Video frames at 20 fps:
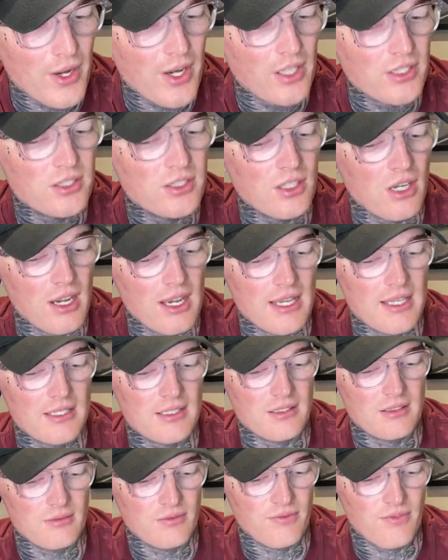I started
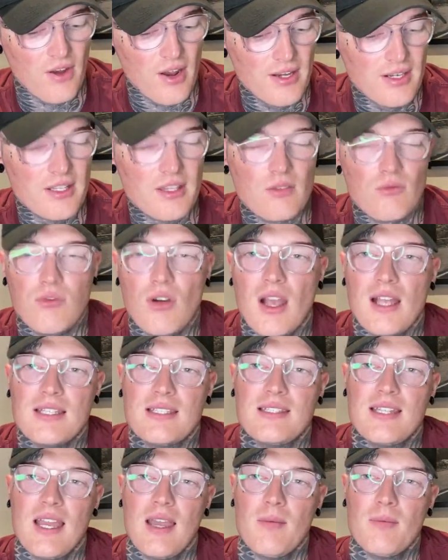finding the right
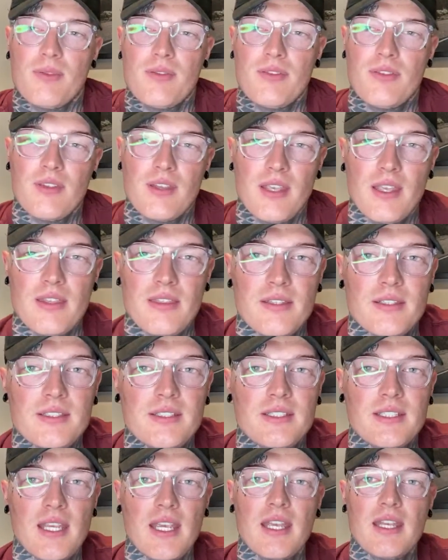depth in the
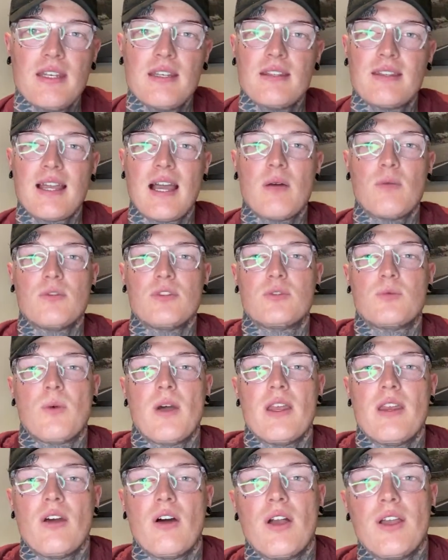skin, that
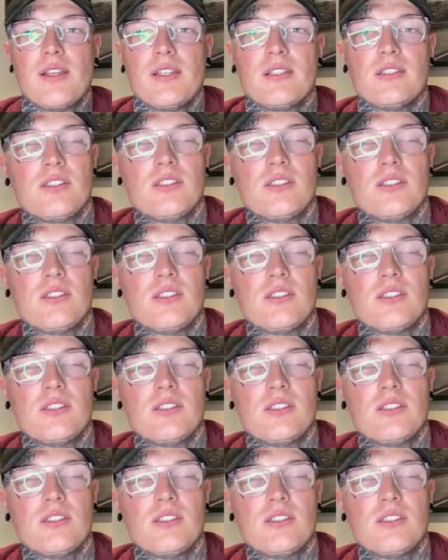was when I